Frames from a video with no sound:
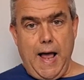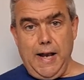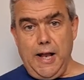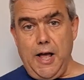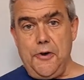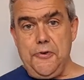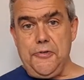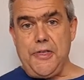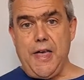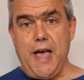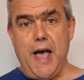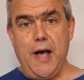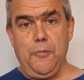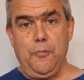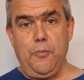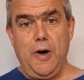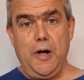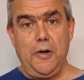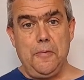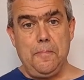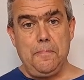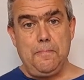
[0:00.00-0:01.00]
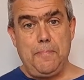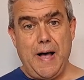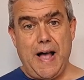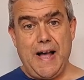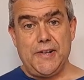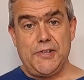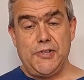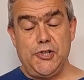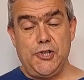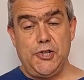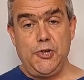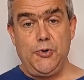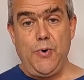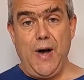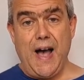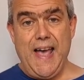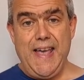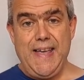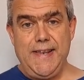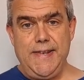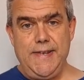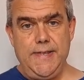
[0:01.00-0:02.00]
Hello there, welcome back to
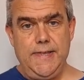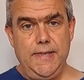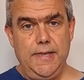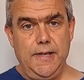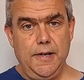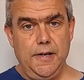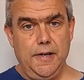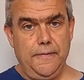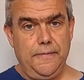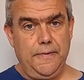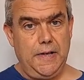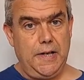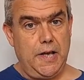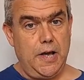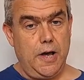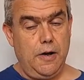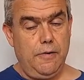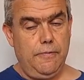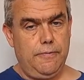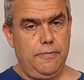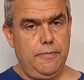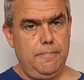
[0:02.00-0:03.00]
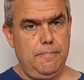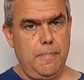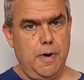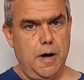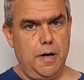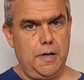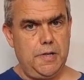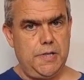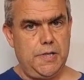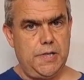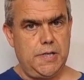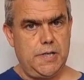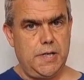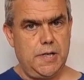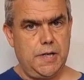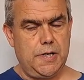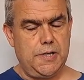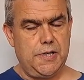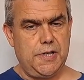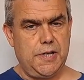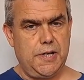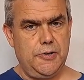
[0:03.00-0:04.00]
another video from Martin's
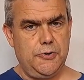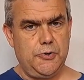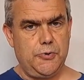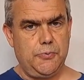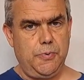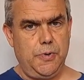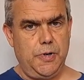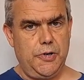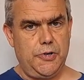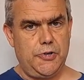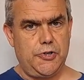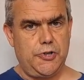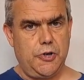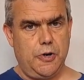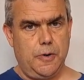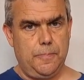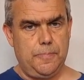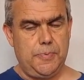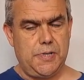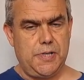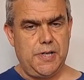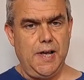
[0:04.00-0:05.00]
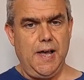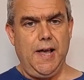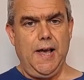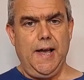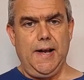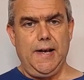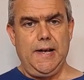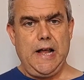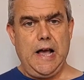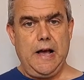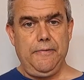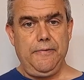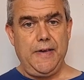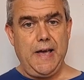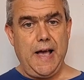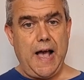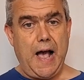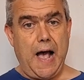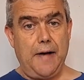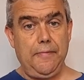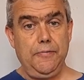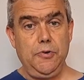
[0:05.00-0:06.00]
Circus Skills Workshops. Now if you
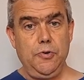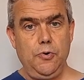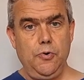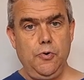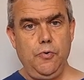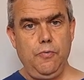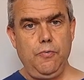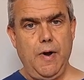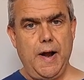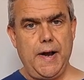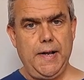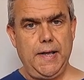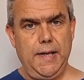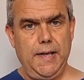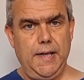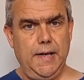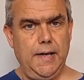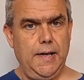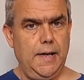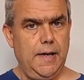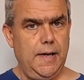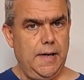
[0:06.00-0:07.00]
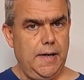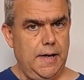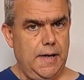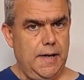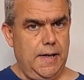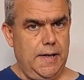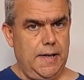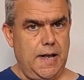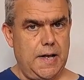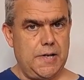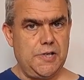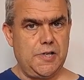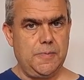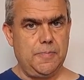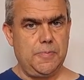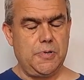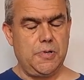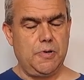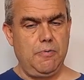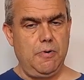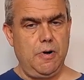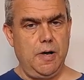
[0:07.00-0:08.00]
haven't already, hit that
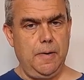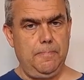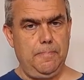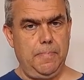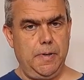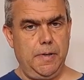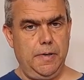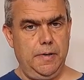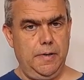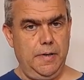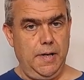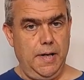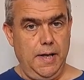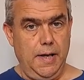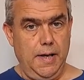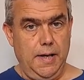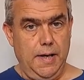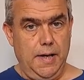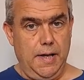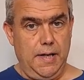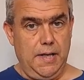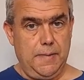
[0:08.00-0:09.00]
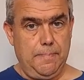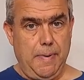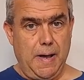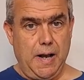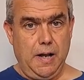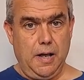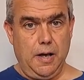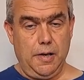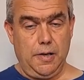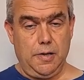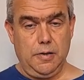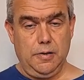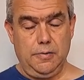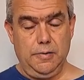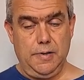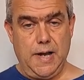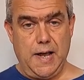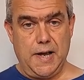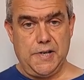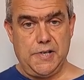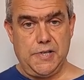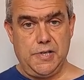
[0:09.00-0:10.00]
subscribe button, hit the bell icon
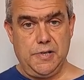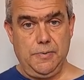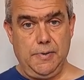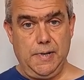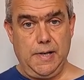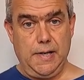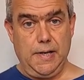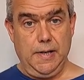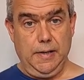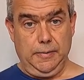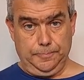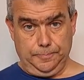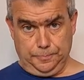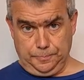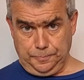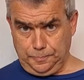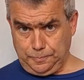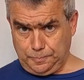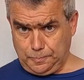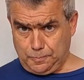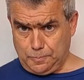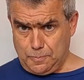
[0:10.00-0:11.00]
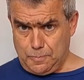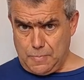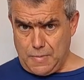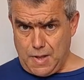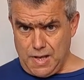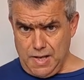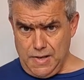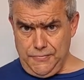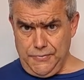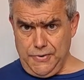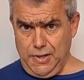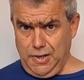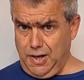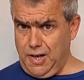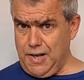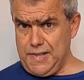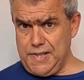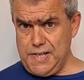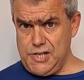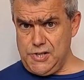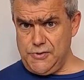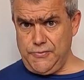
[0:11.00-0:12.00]
next to it. If you
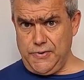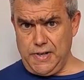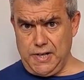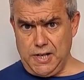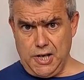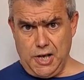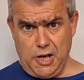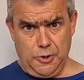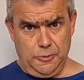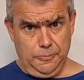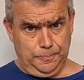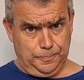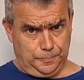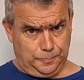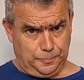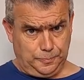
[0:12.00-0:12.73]
like this video,